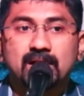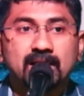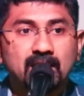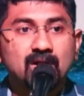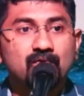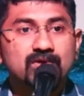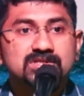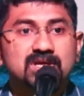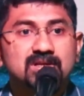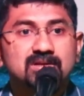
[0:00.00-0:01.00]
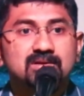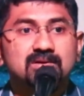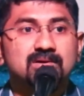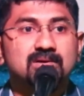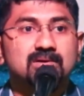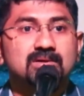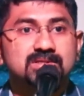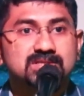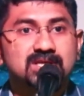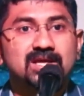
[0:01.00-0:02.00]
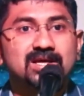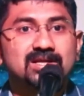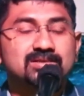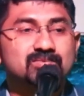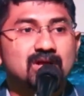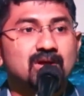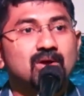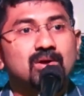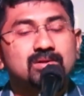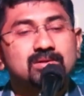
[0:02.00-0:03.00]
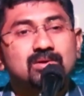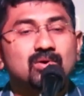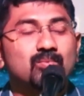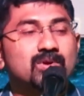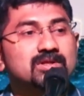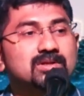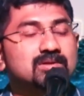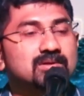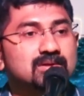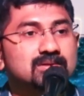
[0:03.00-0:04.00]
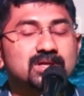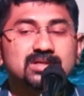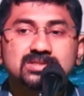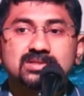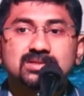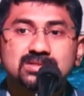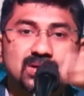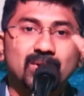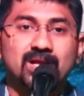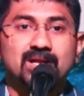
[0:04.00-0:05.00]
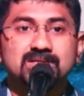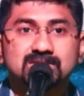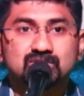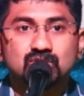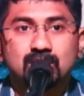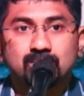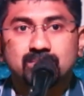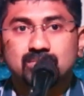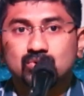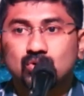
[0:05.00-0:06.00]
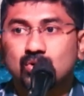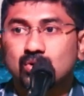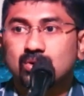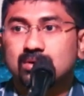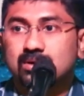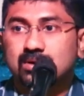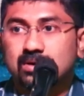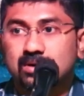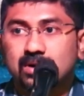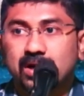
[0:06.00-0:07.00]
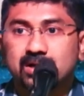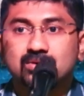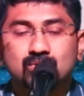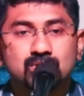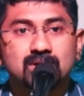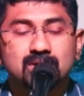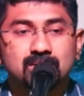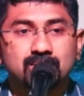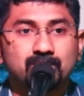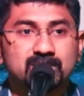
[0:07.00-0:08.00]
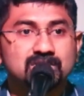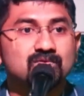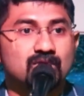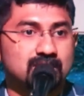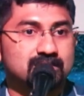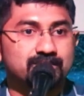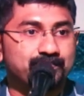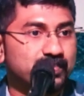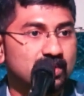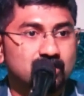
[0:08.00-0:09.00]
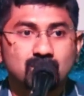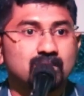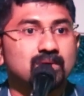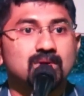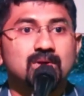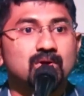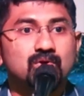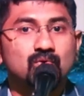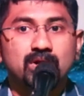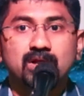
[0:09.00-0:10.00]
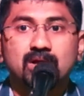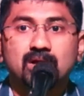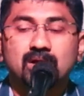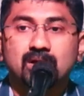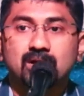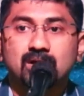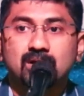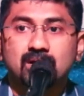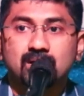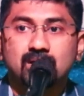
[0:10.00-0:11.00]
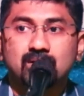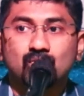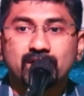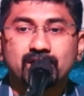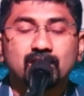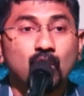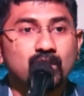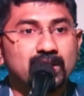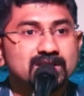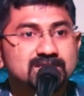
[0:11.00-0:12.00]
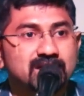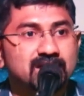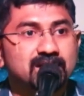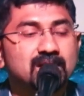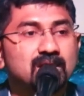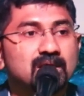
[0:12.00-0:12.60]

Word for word: none of us can uh, say that oh brother that is uh, somebody else's job to go uh, and do the mission work no you are a uh, uh, you are in a wrong understanding